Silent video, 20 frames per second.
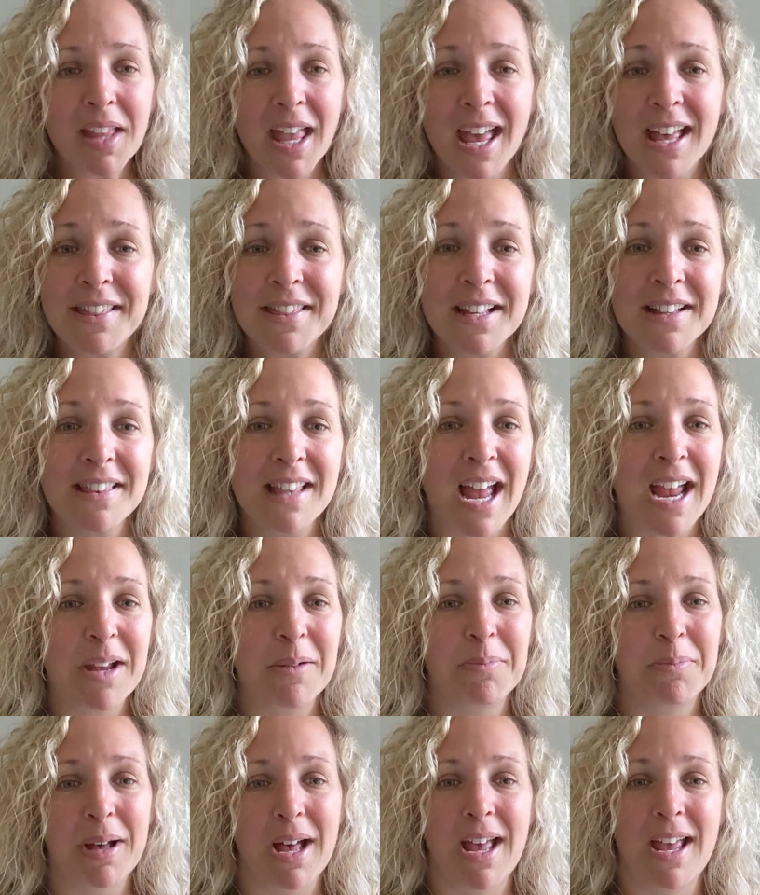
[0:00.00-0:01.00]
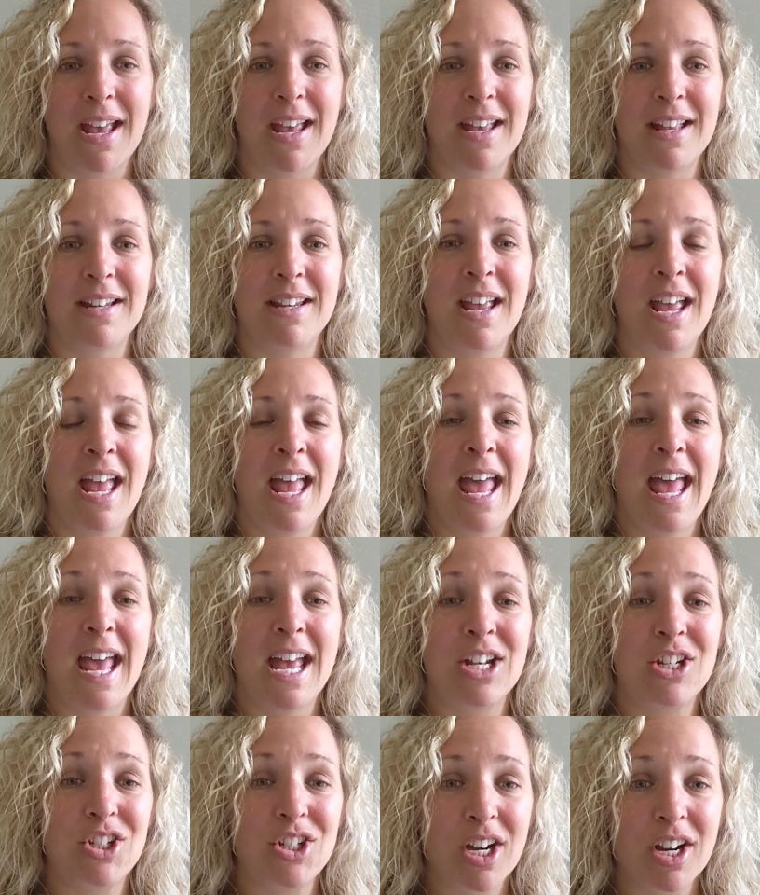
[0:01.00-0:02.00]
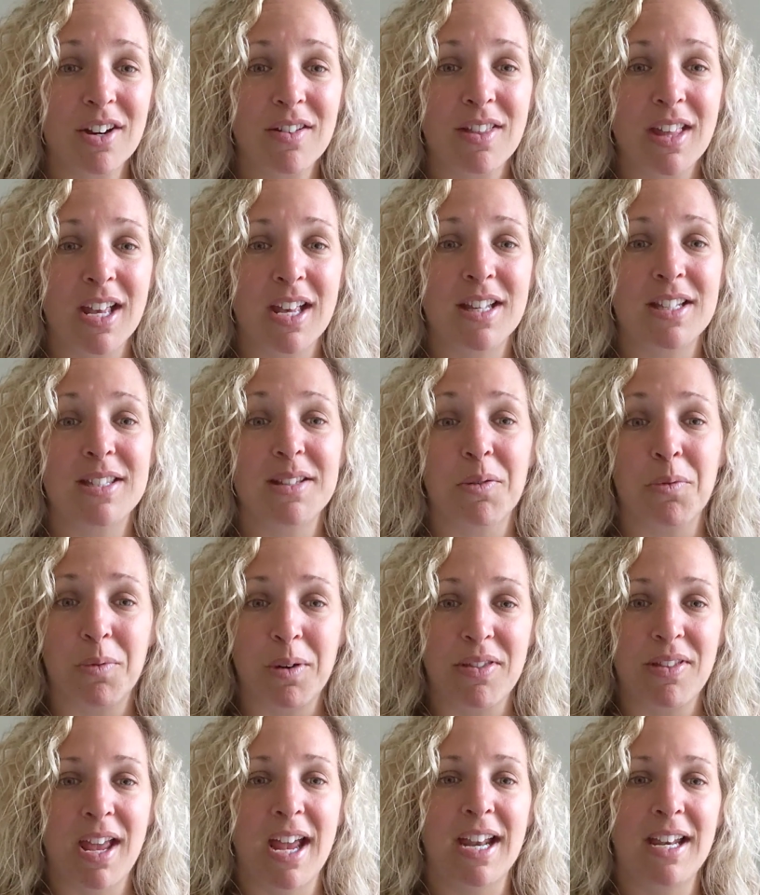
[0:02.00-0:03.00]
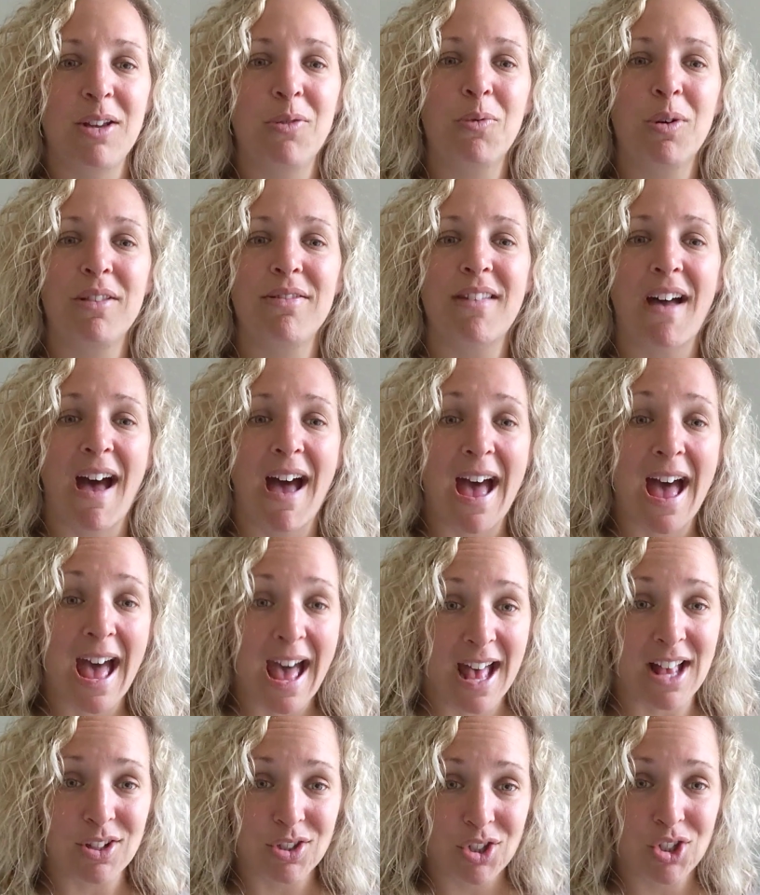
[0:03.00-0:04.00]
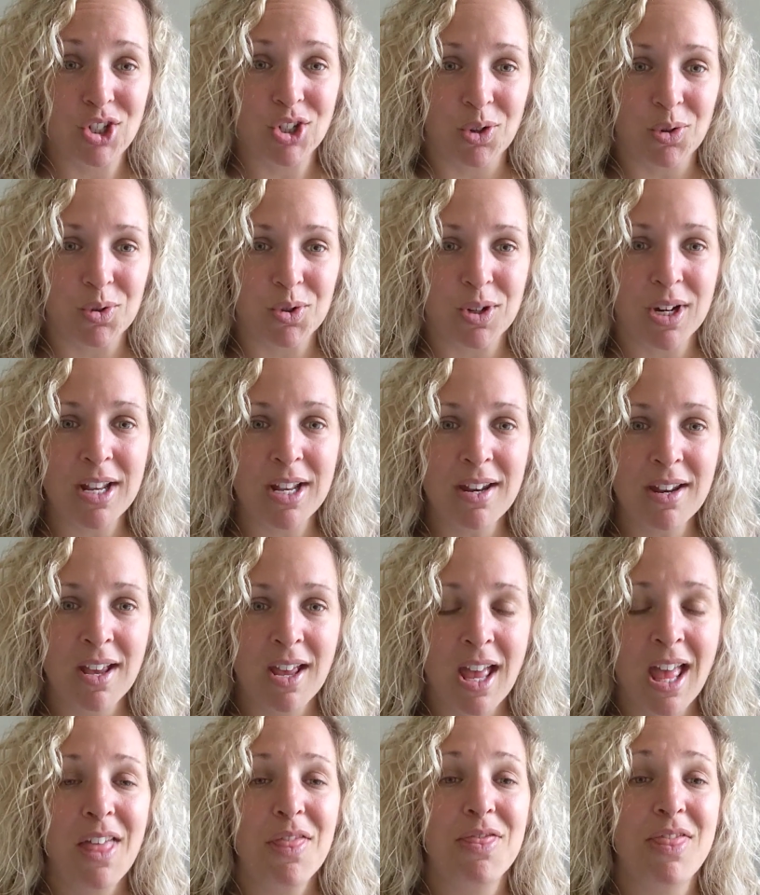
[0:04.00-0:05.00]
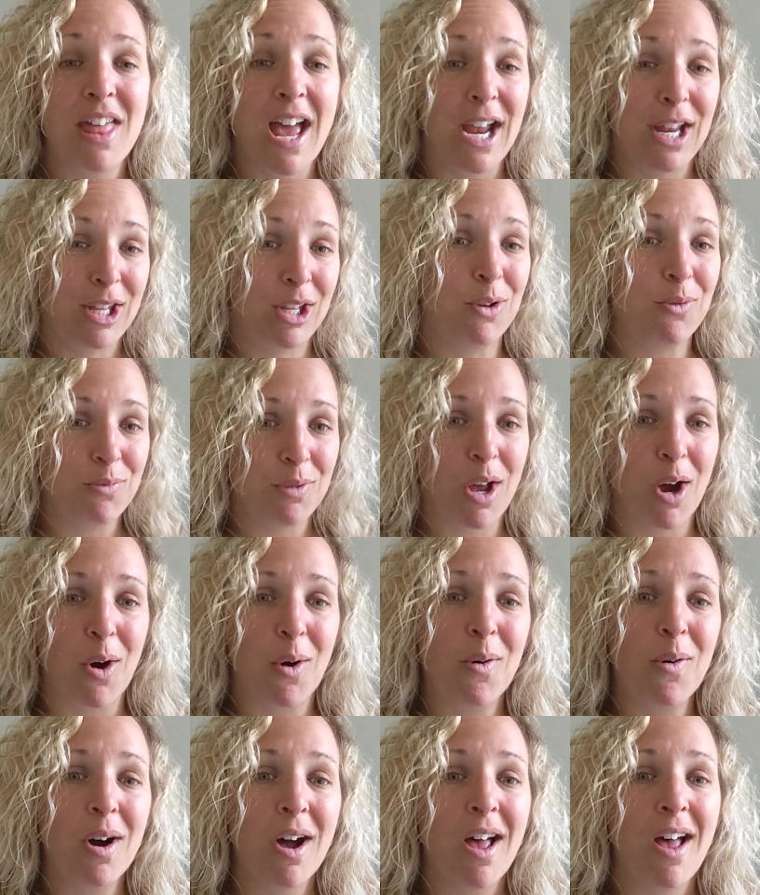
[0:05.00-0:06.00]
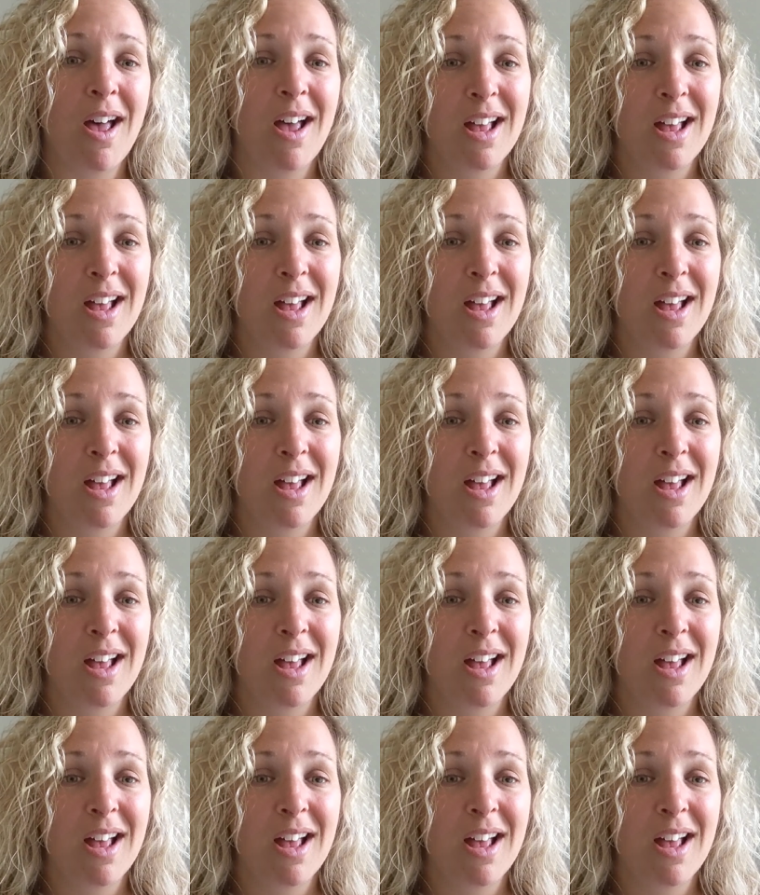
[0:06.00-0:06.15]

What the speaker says: hit the like button, and share this with anyone that has children that you know